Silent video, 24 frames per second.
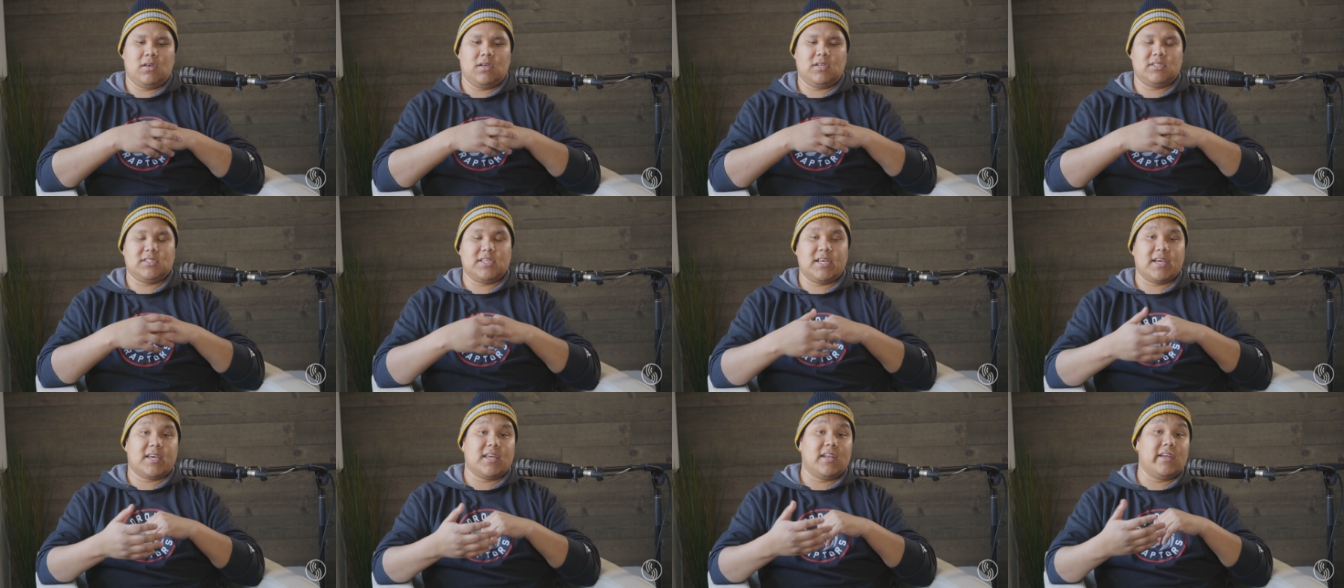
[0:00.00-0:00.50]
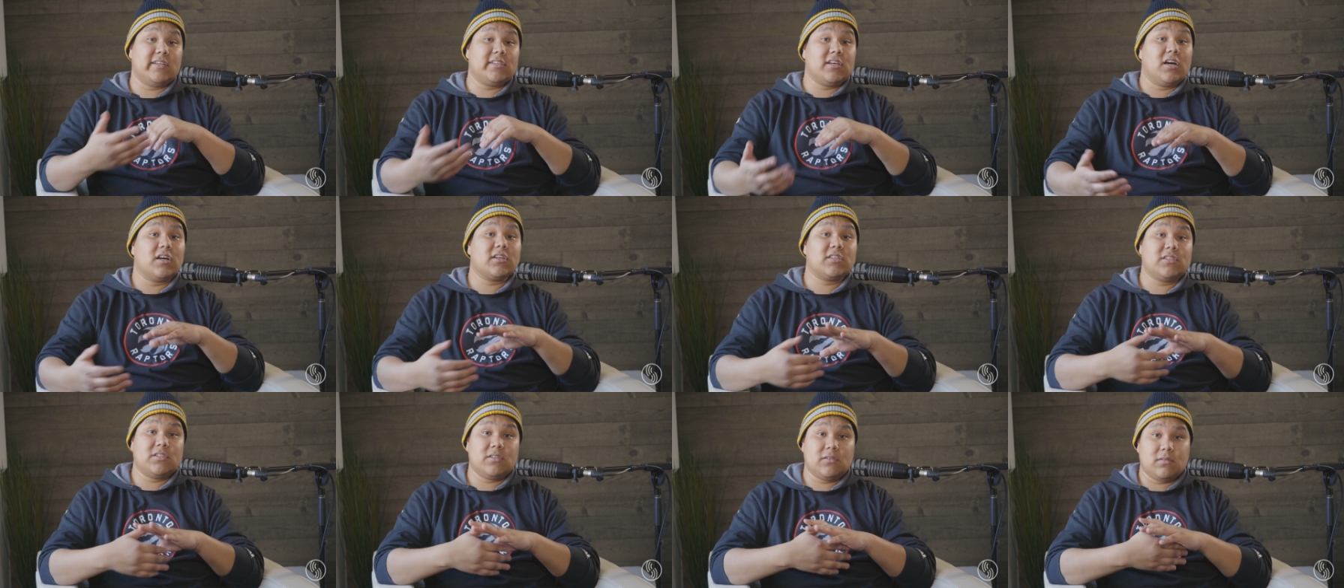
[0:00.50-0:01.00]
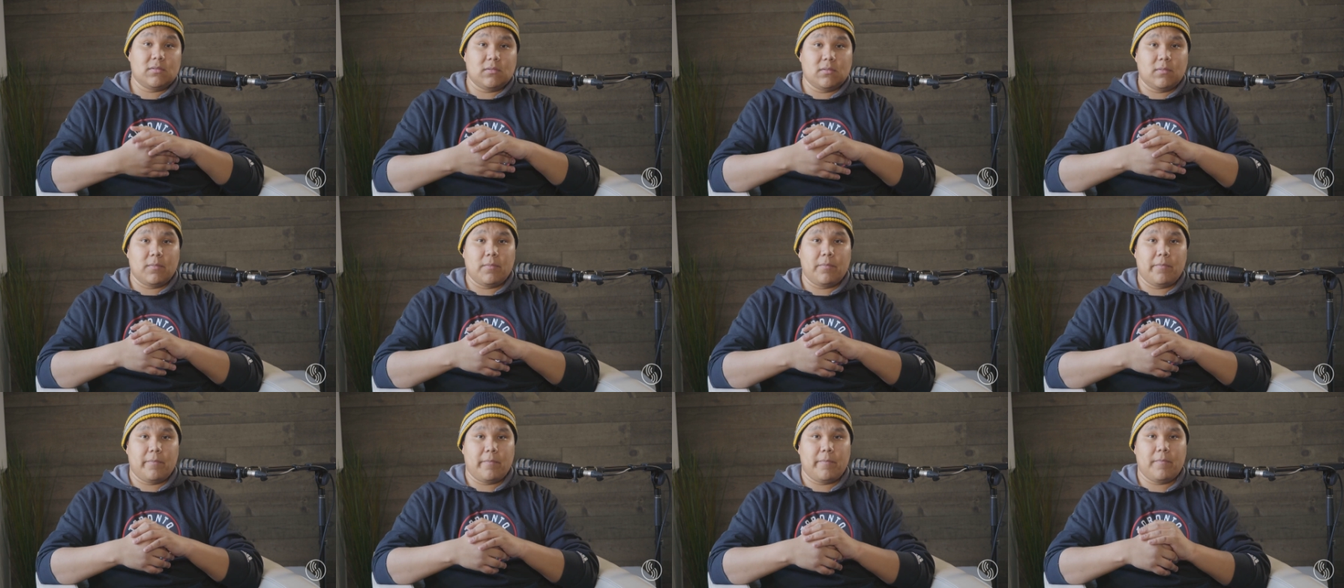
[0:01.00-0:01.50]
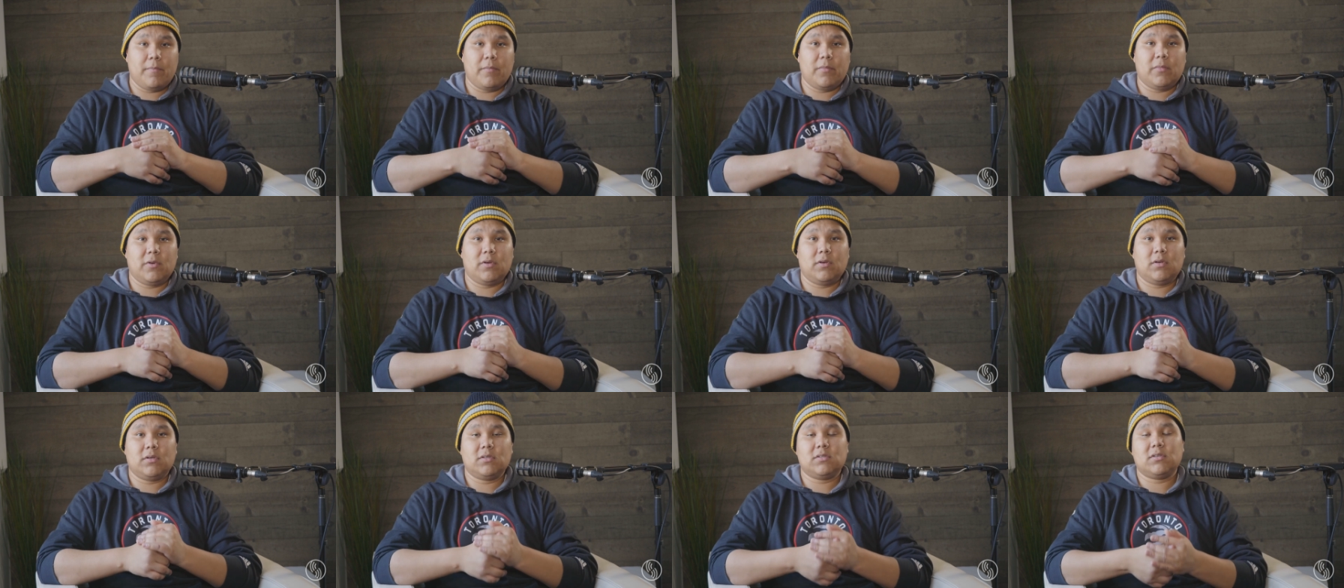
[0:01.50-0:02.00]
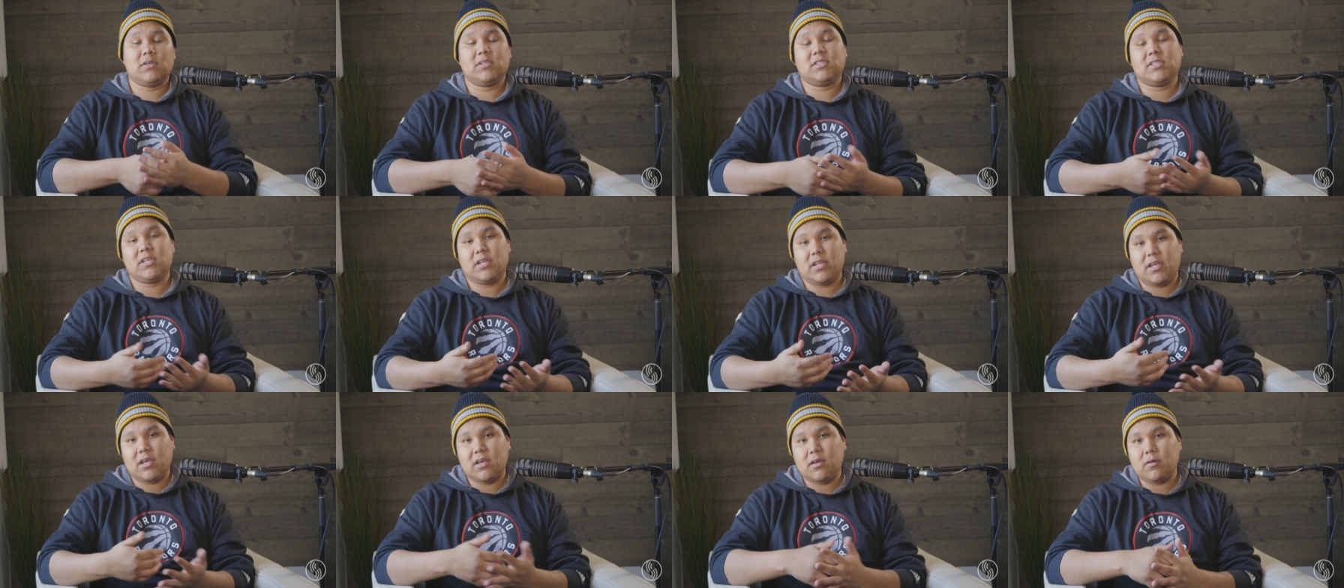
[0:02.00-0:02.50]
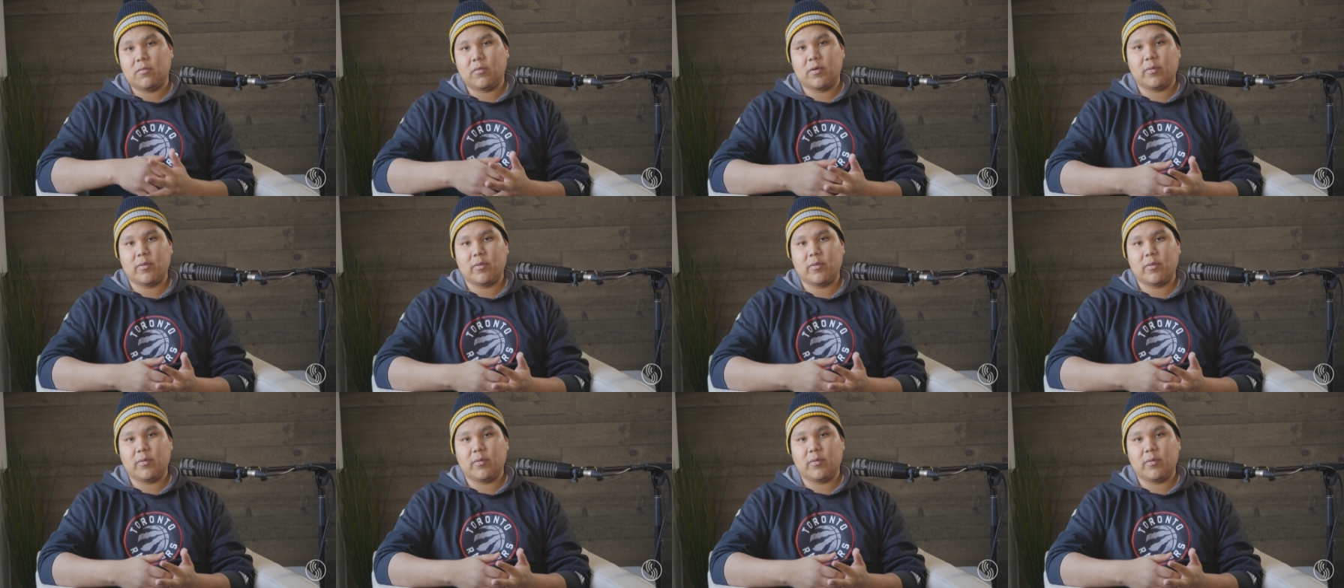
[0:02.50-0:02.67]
he said, "Can I talk to you?" So I said, "Yeah."